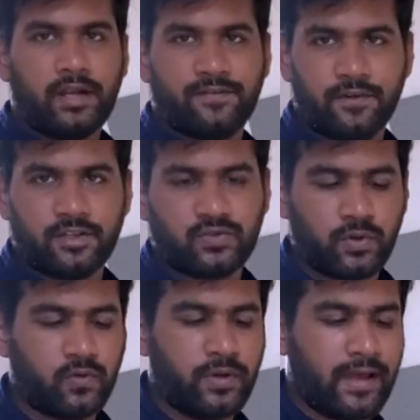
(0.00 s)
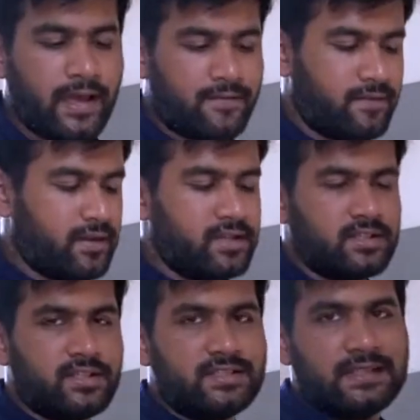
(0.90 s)
First, what we have is
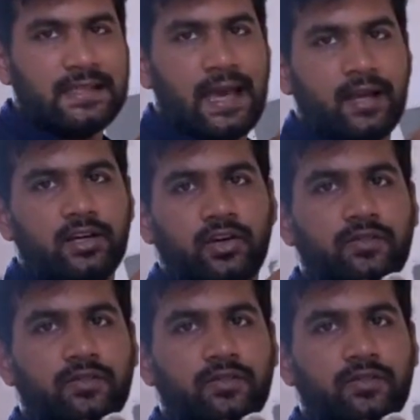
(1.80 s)
a sea anchor.